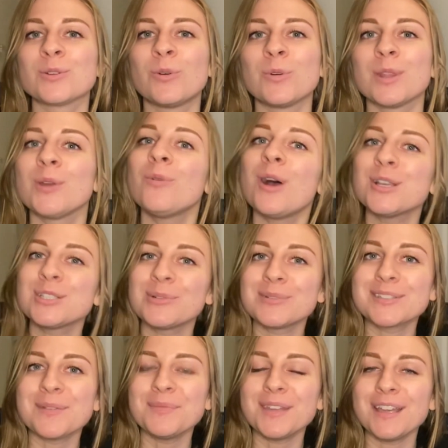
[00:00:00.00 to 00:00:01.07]
or they wash it with
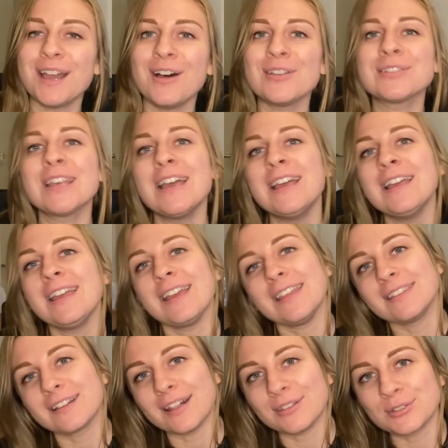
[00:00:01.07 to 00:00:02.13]
something else
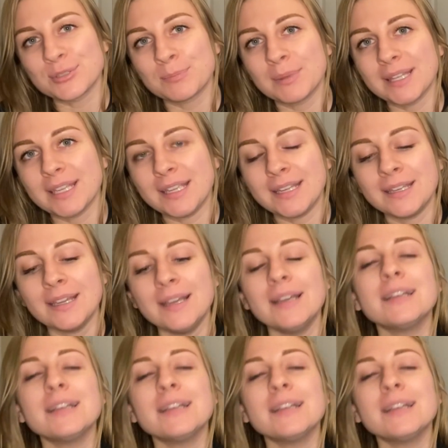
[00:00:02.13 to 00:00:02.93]
and the colors bleed.